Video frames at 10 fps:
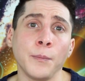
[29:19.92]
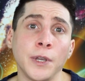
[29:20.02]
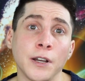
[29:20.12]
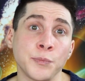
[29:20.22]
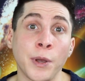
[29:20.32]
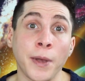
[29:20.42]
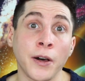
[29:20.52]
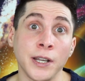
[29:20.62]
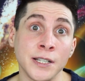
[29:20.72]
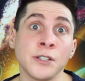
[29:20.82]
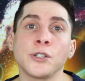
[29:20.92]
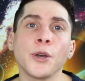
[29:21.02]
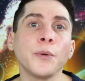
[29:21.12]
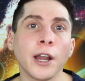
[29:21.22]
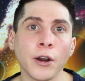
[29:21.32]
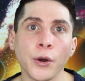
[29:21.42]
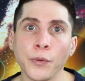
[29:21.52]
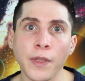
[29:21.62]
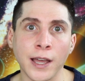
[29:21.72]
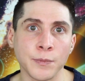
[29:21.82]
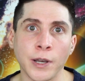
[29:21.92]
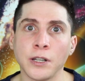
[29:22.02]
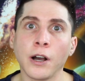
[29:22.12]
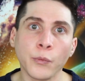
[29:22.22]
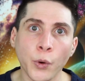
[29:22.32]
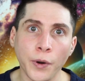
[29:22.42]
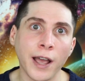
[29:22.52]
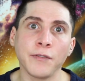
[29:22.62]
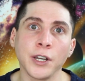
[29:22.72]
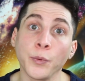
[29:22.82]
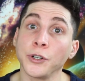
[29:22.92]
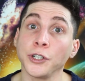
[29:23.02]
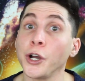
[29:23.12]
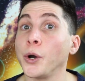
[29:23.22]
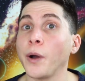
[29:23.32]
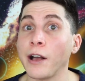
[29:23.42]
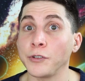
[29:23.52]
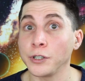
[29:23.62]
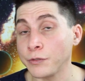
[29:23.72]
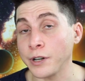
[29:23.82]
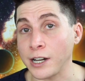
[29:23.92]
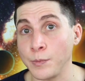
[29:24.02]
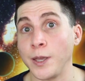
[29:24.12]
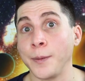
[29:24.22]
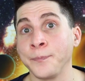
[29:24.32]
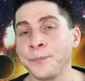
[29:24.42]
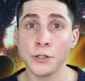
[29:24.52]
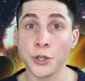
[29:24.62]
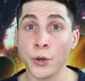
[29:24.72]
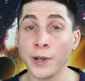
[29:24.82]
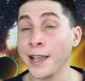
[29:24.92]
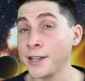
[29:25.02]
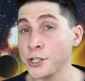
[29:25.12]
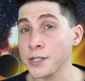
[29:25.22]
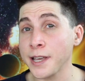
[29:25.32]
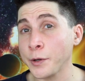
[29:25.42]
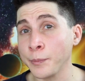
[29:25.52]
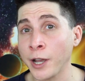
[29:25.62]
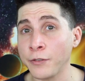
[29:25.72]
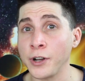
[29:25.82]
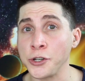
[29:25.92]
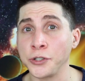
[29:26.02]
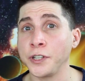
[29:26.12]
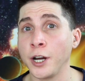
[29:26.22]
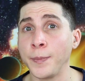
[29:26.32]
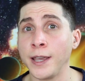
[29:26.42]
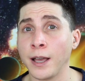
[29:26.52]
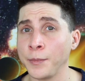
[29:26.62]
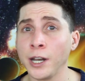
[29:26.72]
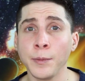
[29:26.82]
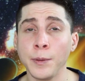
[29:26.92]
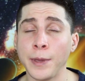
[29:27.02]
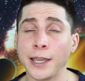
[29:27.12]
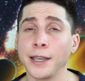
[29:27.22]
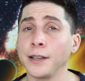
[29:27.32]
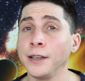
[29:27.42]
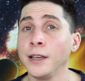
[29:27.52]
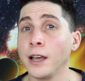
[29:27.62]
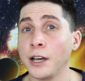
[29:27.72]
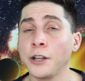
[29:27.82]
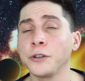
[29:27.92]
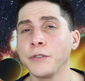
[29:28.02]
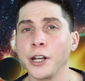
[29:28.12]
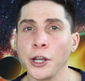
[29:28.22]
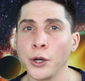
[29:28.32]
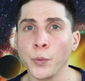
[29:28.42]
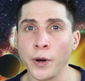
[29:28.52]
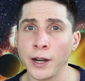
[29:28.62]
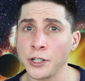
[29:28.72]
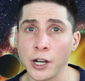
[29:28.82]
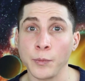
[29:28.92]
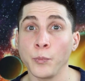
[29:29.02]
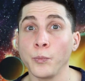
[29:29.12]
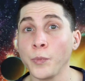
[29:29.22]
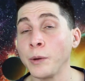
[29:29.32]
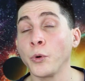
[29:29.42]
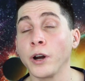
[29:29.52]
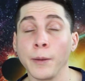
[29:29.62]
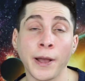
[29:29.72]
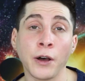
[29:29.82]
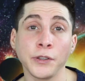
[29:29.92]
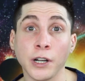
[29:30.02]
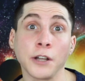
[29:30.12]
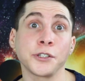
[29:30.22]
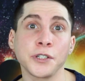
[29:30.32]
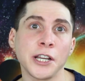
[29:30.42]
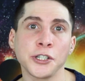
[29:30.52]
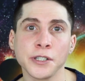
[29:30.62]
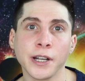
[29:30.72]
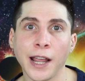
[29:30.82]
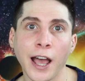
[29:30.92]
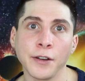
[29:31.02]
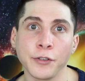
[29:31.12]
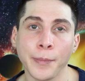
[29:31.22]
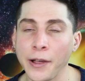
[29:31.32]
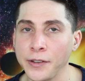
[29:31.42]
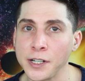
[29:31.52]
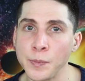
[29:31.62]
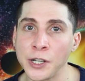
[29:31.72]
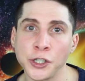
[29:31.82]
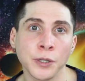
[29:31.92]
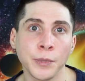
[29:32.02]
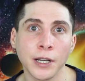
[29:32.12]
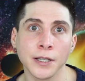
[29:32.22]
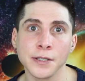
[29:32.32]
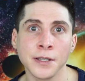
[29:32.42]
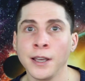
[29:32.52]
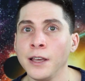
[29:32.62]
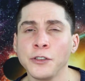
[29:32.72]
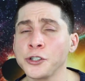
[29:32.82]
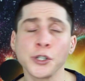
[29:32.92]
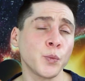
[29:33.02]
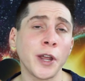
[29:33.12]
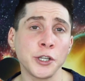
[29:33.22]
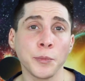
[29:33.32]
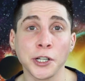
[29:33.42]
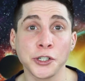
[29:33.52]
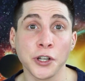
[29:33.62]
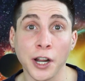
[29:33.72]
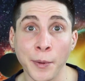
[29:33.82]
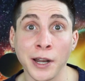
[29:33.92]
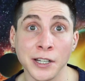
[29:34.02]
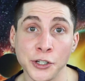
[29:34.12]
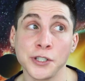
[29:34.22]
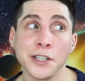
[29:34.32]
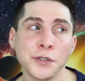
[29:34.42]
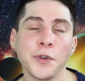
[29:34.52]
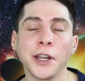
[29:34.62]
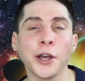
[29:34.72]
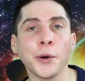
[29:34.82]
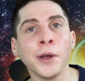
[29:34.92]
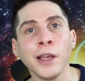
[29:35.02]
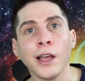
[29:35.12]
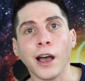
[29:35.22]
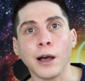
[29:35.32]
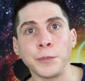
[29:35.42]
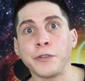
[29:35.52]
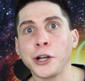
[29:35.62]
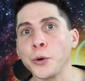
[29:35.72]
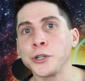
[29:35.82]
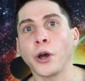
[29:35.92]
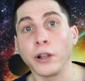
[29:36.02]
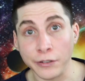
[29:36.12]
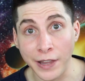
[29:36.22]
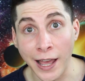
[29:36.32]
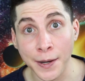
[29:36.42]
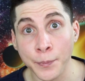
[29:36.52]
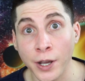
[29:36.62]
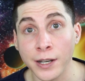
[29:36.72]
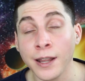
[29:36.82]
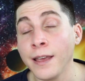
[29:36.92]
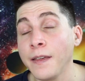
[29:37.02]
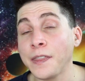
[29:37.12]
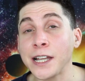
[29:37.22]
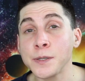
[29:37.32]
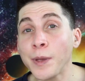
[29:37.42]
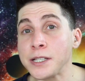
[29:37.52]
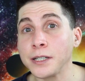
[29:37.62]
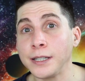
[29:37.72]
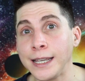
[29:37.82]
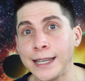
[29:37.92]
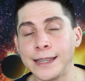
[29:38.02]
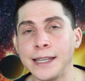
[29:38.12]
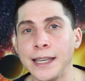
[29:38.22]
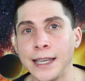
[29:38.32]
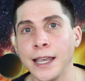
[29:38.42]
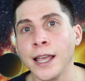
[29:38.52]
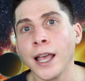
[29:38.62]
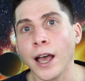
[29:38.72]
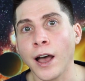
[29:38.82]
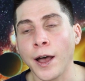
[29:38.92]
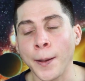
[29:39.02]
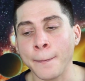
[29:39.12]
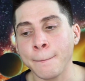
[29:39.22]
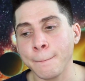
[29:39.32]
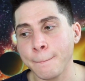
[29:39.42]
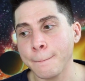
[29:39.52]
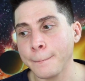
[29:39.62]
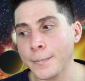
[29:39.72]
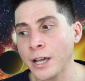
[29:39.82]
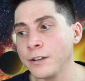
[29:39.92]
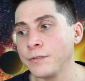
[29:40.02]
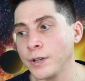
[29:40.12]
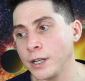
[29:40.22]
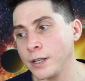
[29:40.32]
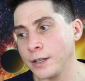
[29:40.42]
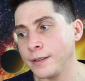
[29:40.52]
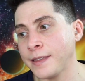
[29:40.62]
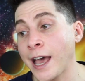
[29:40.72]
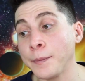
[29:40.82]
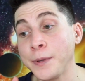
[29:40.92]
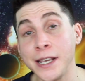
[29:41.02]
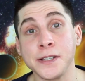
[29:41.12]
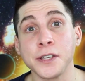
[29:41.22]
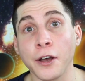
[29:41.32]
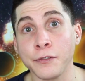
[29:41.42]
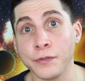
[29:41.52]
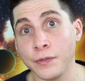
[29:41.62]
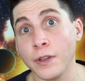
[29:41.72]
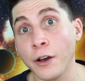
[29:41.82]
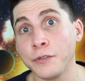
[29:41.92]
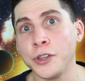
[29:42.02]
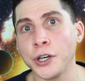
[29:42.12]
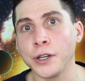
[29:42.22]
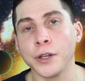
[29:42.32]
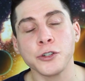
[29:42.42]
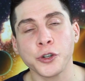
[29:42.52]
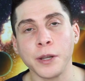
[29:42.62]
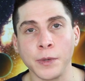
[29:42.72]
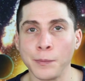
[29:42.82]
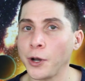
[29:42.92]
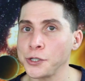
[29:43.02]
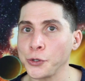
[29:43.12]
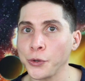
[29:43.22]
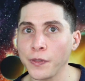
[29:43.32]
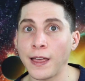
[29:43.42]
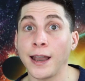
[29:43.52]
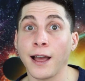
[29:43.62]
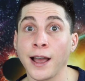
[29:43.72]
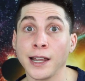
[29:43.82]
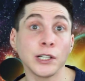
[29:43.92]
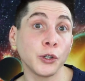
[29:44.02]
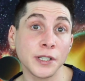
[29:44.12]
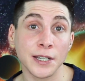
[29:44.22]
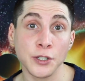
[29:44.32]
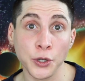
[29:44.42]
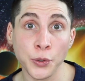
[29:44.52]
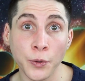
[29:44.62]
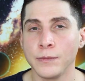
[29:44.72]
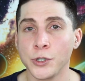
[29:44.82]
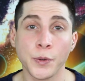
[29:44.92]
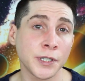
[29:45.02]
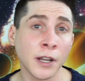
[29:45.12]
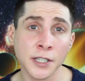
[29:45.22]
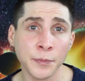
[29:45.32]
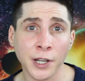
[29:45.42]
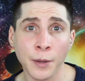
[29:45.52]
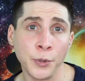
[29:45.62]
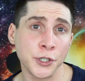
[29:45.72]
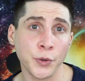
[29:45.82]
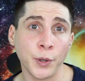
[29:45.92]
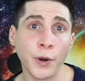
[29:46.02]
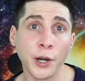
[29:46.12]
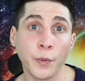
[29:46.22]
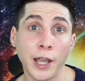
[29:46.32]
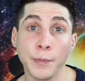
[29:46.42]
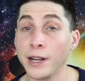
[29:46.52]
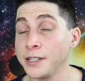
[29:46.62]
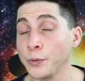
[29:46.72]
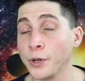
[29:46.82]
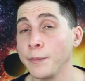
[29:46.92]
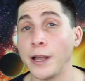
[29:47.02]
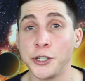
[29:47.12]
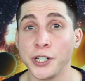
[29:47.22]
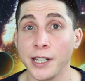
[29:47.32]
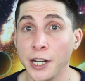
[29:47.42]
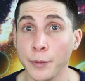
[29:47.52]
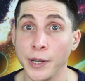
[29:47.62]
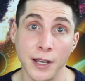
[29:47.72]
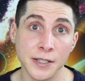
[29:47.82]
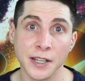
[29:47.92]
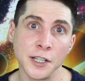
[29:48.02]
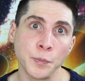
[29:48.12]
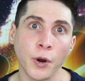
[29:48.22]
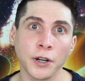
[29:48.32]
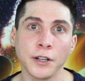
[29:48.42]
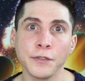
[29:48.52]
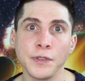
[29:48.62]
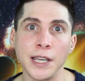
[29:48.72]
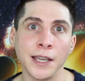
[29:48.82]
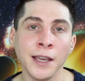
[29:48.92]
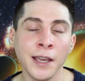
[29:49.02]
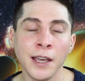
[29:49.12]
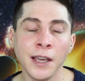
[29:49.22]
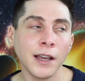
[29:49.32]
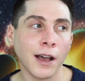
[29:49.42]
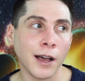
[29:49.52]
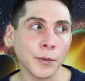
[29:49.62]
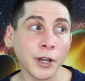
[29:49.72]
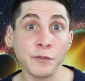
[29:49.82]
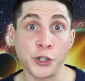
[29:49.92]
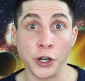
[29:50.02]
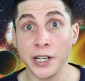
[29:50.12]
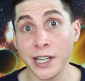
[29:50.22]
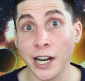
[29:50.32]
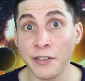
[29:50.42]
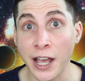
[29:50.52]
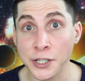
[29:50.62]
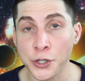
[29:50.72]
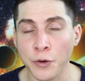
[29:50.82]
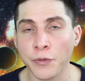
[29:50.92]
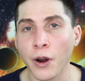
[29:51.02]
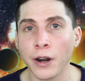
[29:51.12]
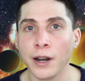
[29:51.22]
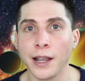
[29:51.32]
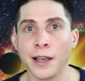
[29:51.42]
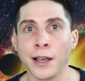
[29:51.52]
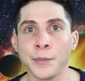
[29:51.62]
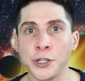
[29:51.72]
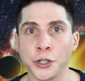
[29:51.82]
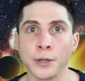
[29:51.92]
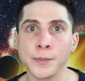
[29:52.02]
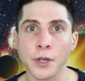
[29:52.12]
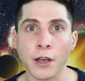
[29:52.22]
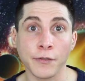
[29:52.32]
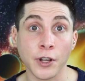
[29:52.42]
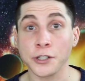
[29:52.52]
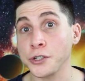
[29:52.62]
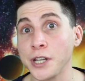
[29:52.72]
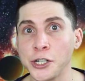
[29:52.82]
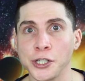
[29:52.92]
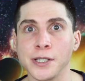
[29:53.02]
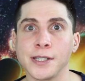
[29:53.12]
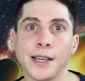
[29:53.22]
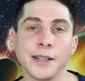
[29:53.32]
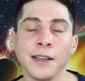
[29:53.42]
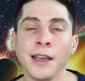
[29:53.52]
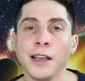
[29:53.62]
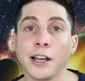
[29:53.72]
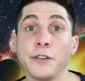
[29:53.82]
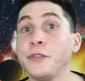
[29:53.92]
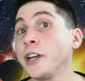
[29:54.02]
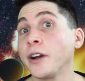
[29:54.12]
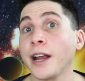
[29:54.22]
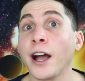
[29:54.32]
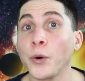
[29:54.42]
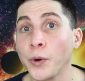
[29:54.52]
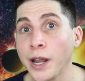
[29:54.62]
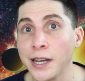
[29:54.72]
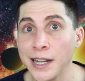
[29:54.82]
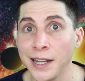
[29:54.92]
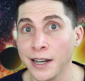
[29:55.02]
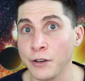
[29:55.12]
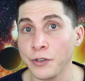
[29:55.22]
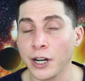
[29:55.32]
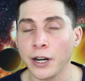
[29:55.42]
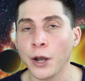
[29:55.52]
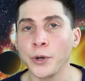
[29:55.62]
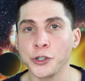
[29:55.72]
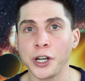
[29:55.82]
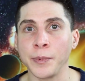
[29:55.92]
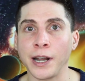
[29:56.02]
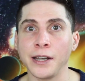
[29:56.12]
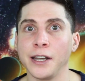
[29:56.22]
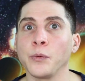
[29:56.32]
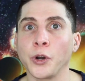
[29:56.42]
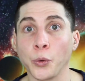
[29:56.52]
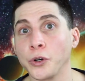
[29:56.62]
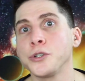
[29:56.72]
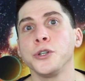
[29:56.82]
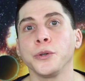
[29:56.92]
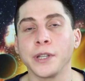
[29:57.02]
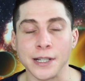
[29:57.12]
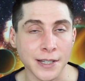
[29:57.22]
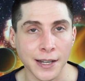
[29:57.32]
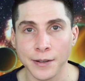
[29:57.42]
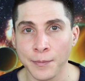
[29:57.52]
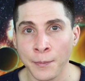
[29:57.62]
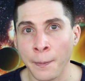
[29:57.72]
Because my palate isn't so narrow that my tongue won't have anywhere to go after the frenectomy. So again, just like with myofunctional therapy, I'm going to be making another video where I talk way more about the consultations that I had for palate expansion, because there's just way too much to talk about in just this video if I go into all of that. But that's basically the kind of that piece of the treatment puzzle that I looked into. So it's not something I'm pursuing right away, but I did want to mention it here because it is part of the kind of journey that I've had so far in terms of consultations and kind of figuring out what I need and figuring out what treatment I need and what order to do things in.